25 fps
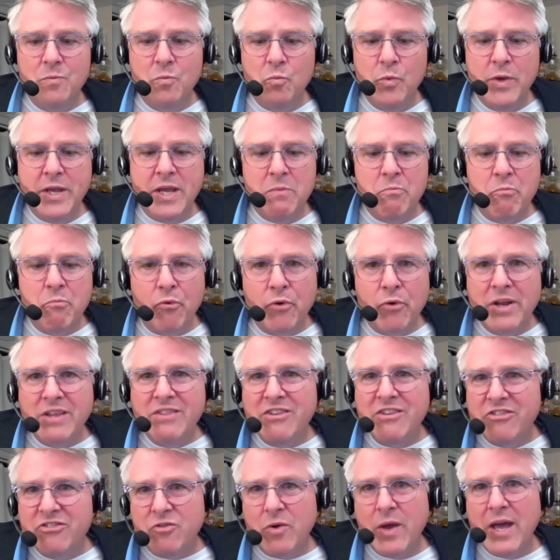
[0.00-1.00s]
We can bring
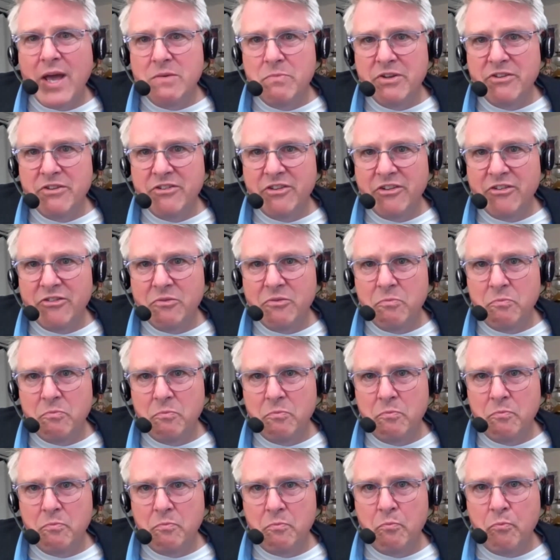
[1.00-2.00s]
the strategy and
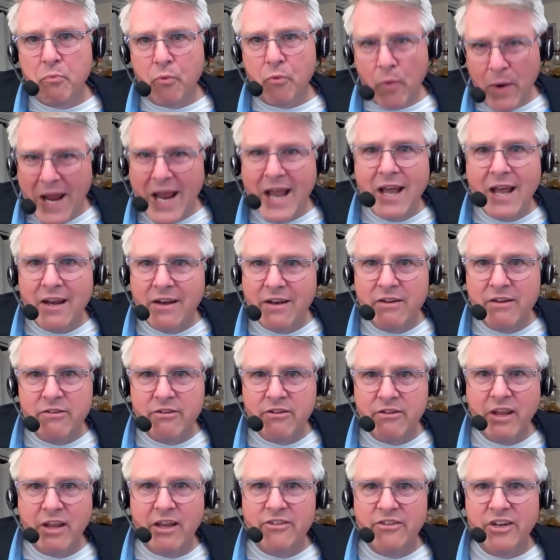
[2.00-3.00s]
business
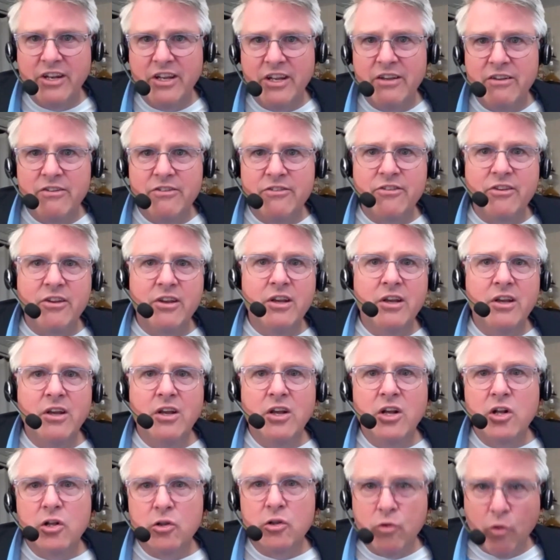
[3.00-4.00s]
brand as it is
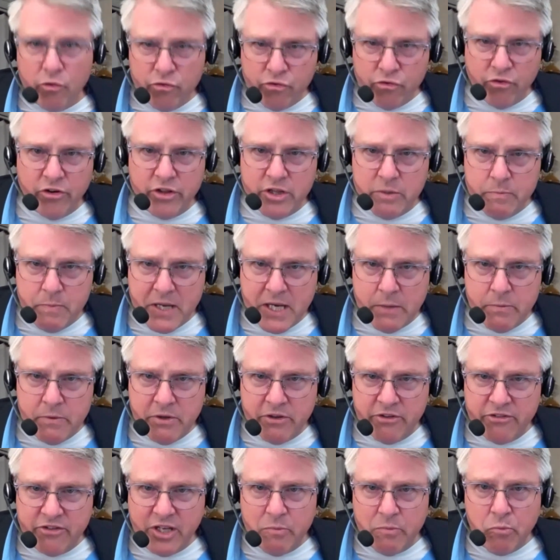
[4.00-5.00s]
closer to the
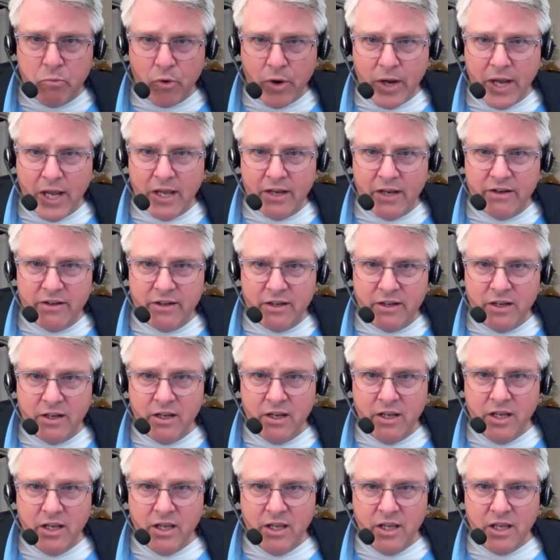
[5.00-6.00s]
PwC brand
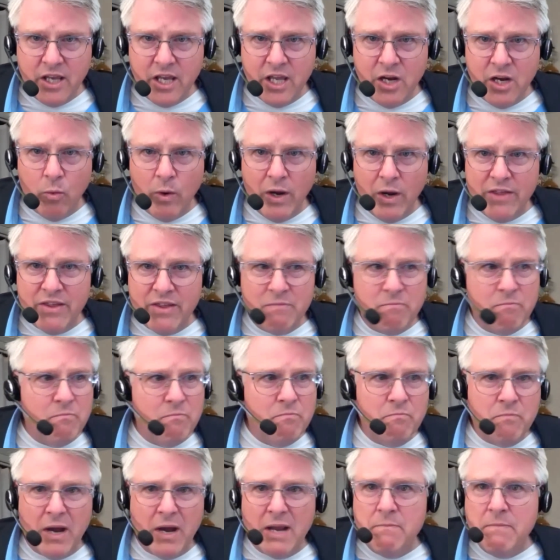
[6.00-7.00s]
in a way that
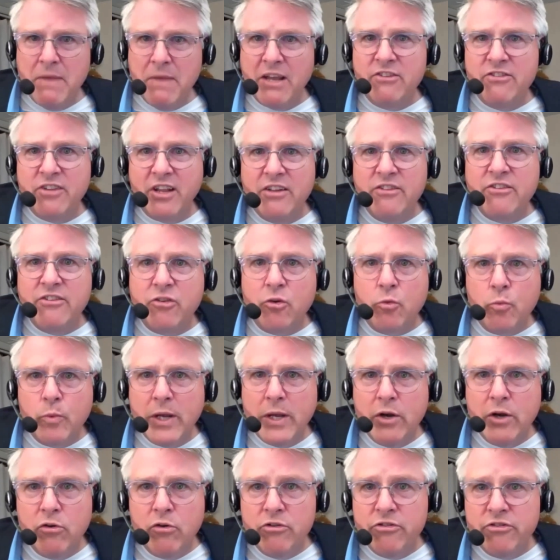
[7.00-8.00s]
might make sense to
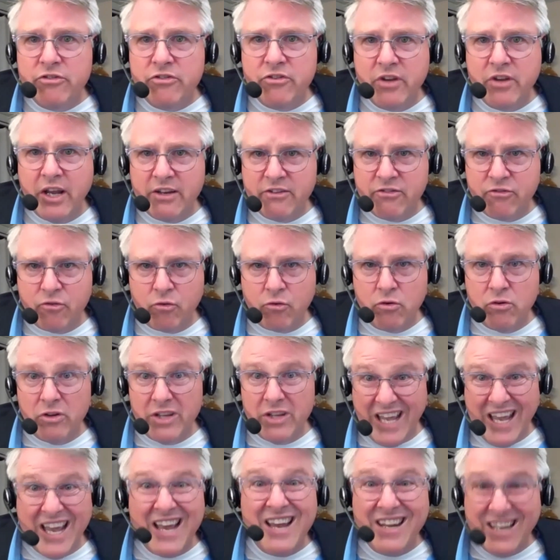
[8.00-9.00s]
readers
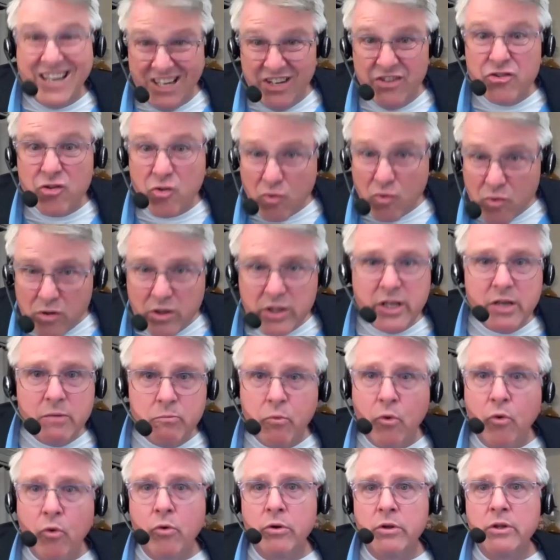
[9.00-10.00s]
externally and internally,
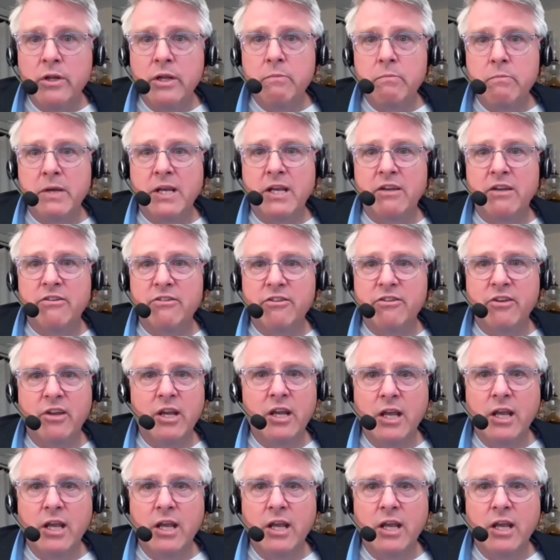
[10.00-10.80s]
importantly, because